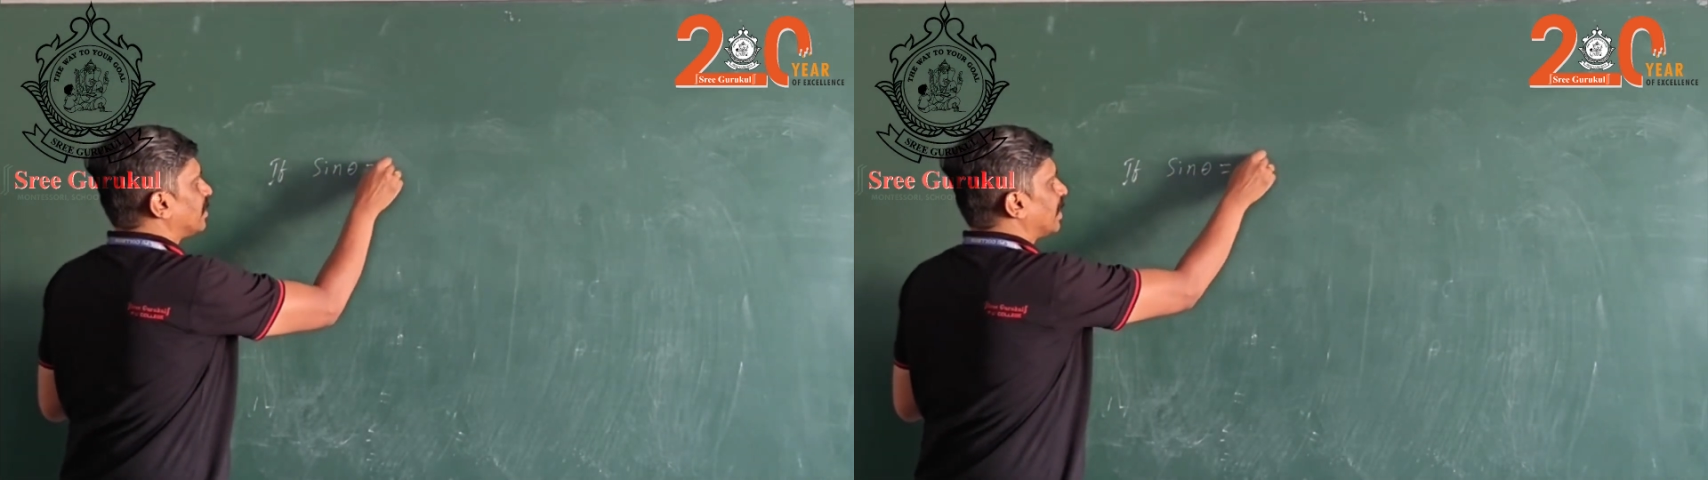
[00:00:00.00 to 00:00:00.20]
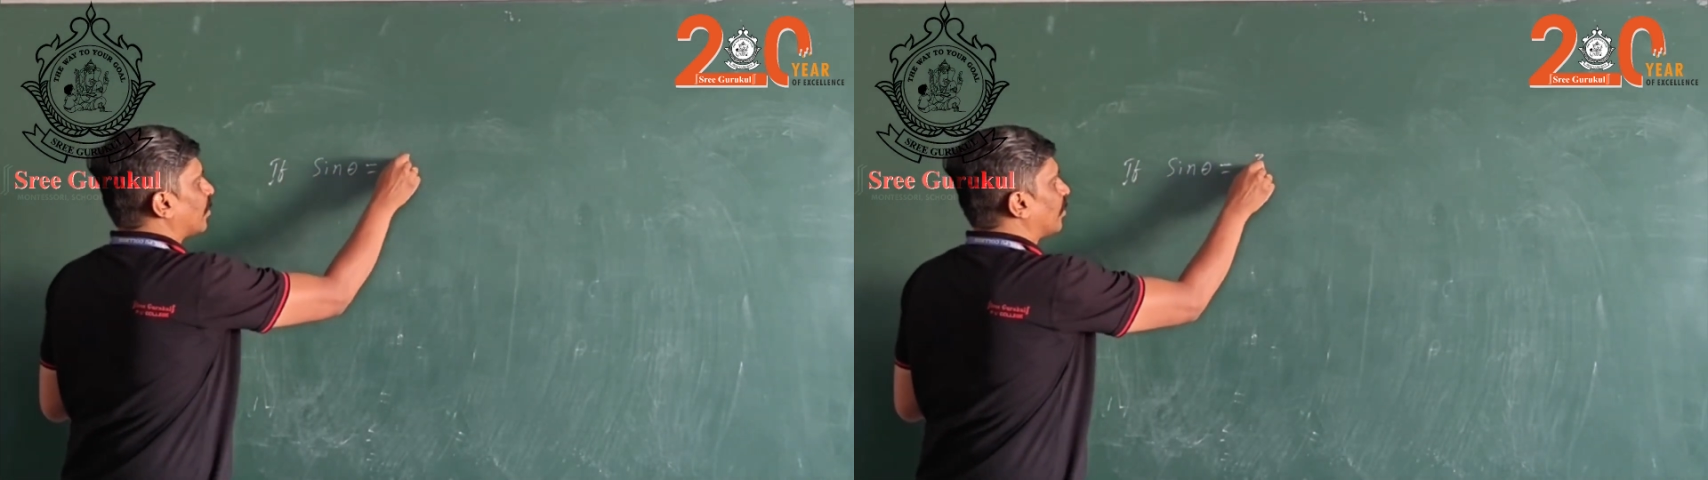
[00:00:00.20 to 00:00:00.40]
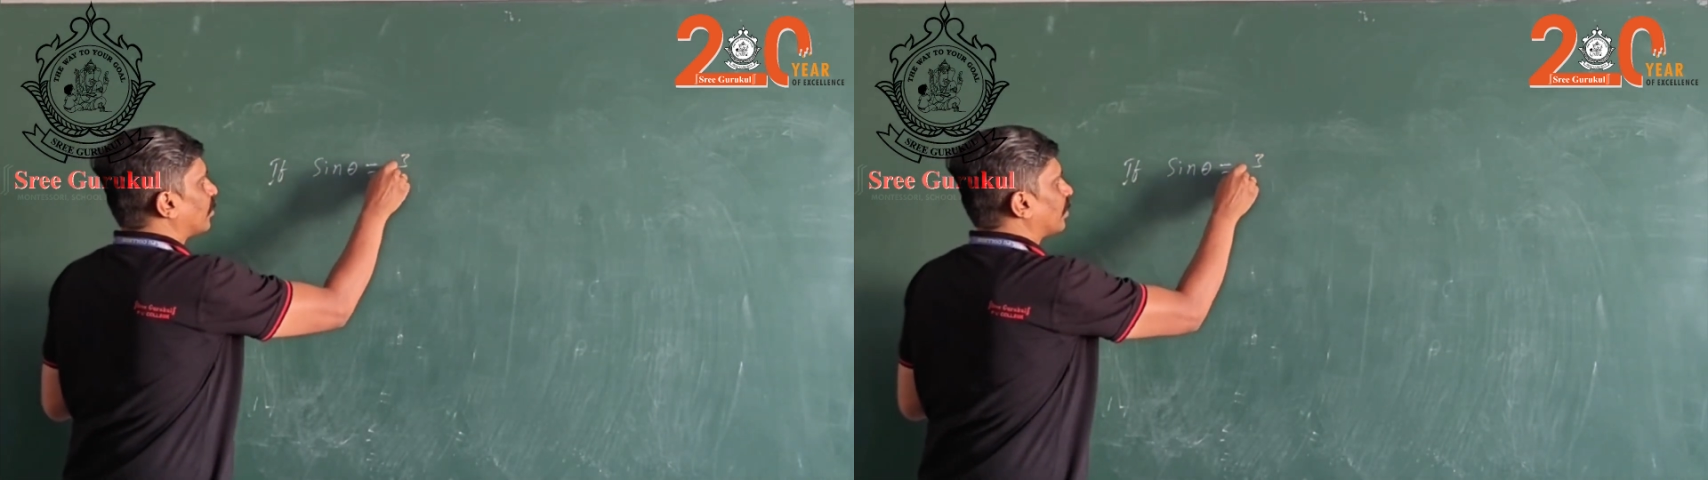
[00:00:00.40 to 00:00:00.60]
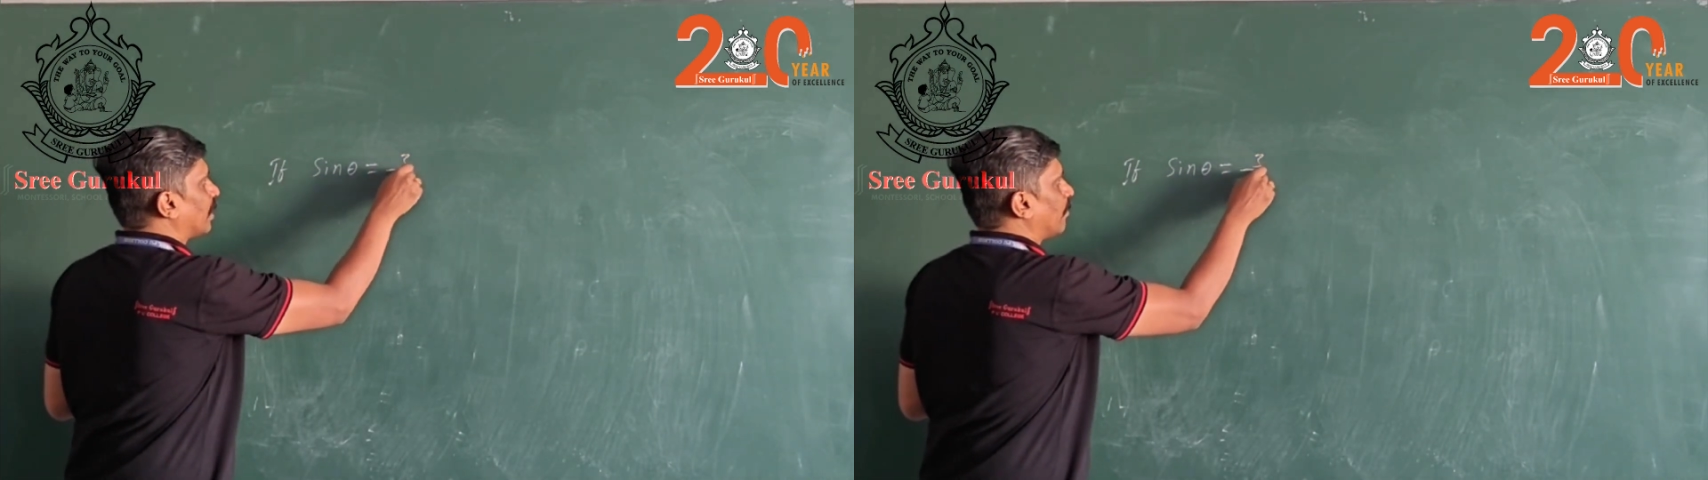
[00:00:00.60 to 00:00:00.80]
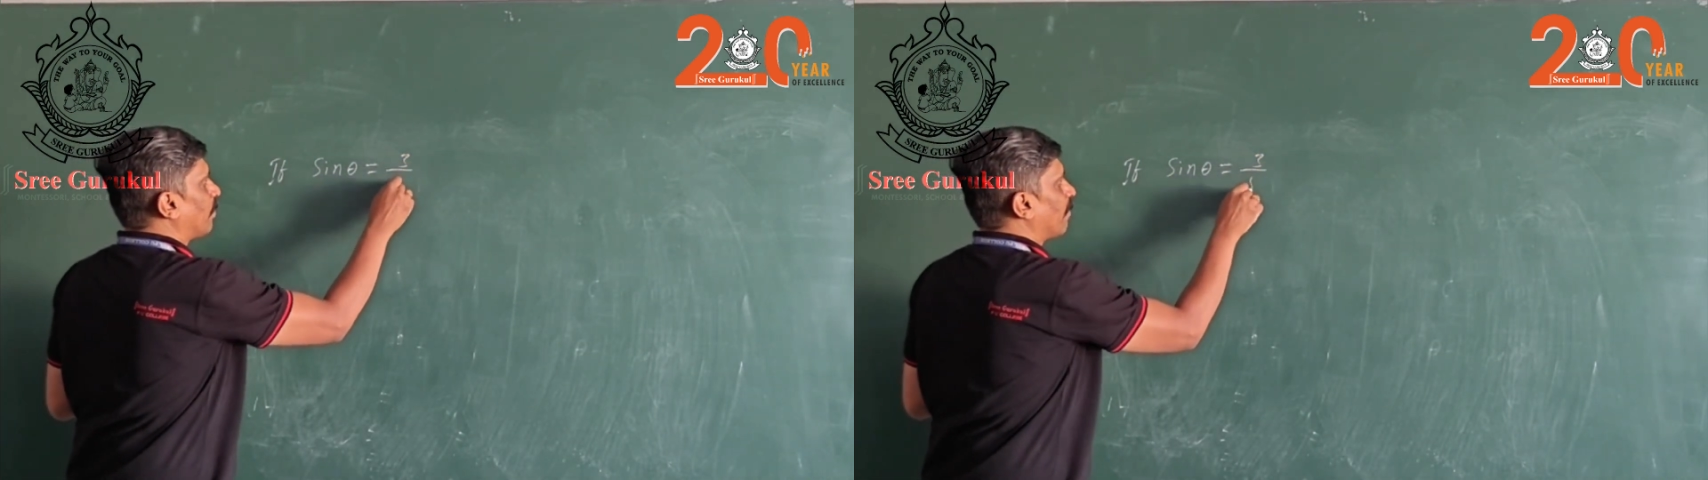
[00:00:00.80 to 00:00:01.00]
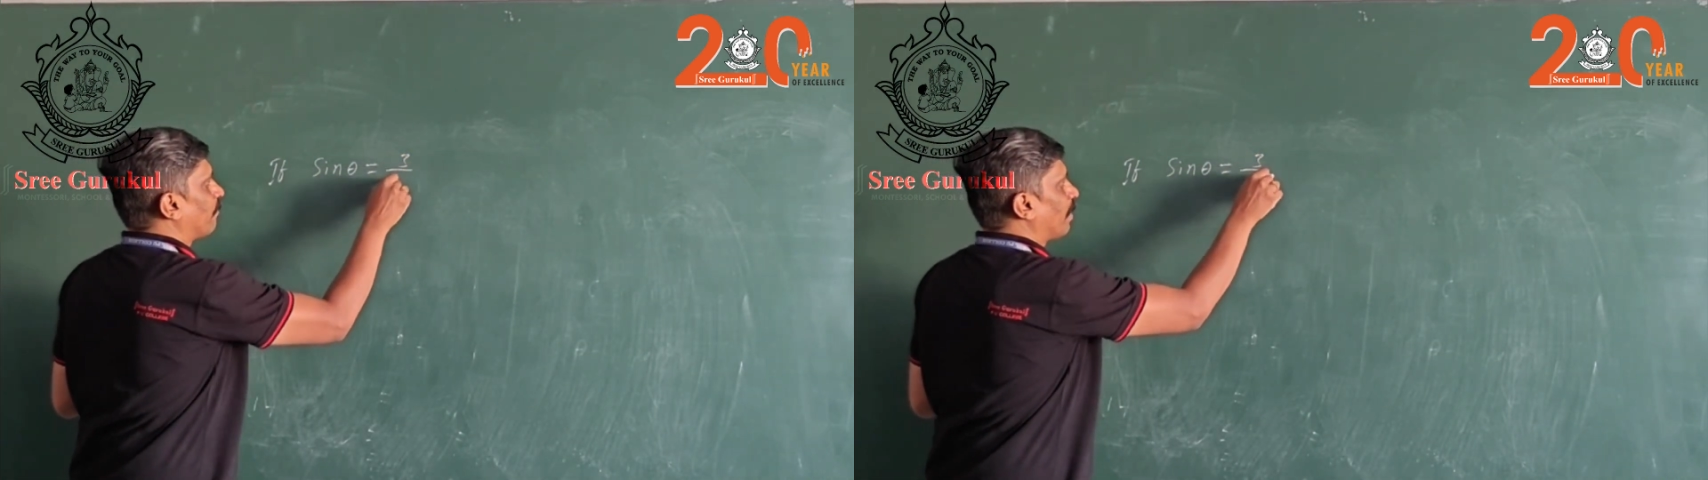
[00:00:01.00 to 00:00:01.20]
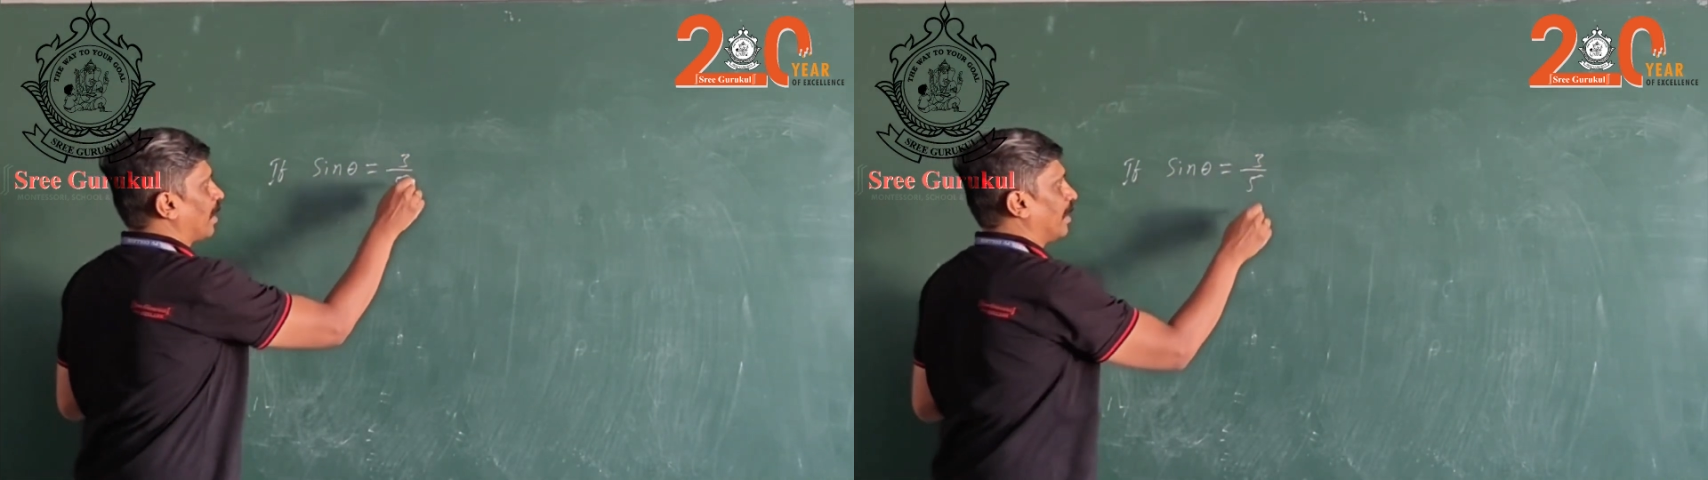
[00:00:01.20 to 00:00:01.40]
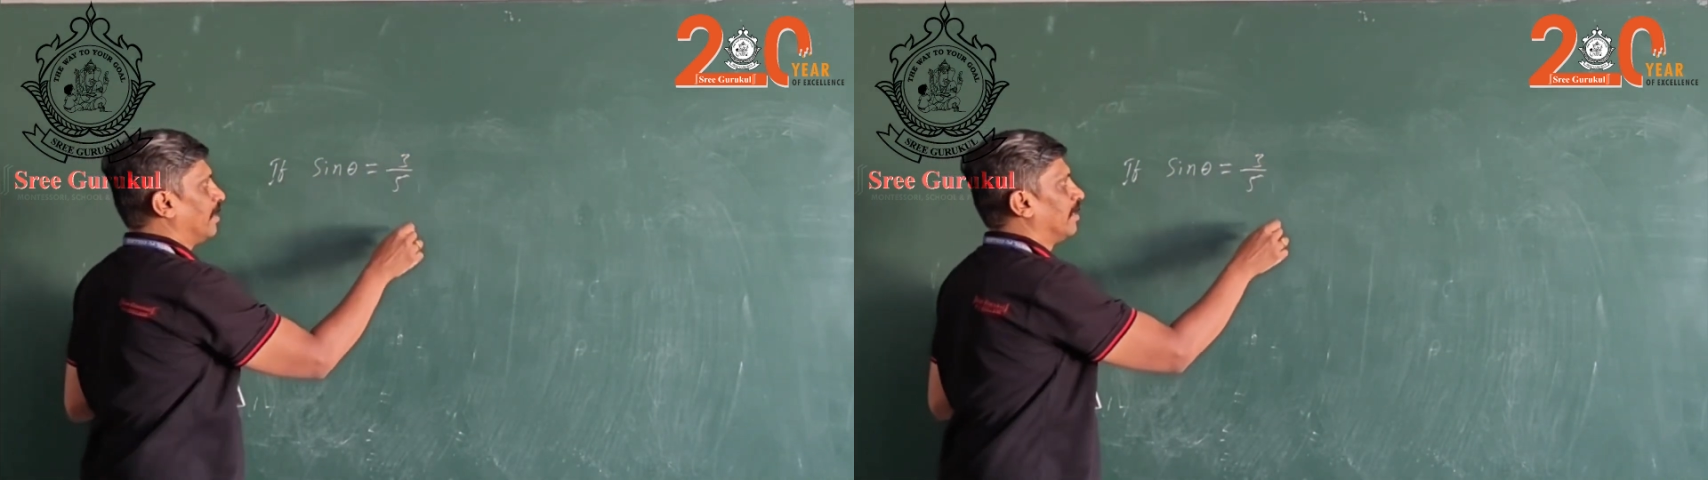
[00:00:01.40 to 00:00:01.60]
is equal to 3 by
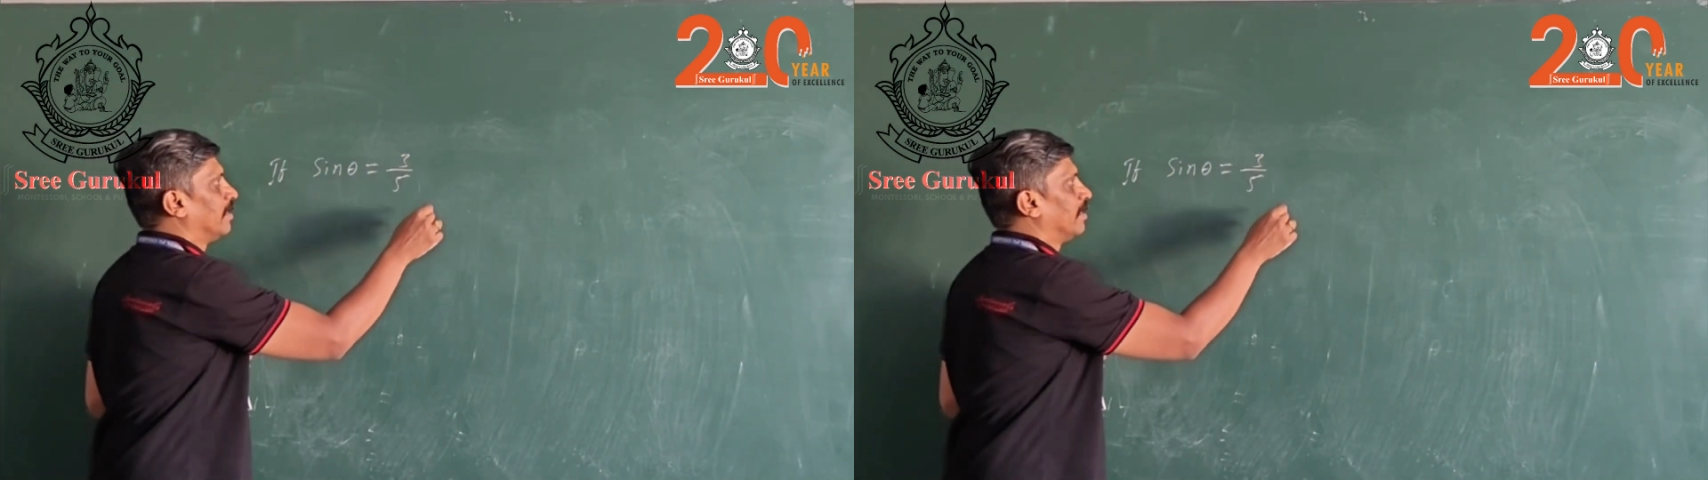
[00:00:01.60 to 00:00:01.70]
5,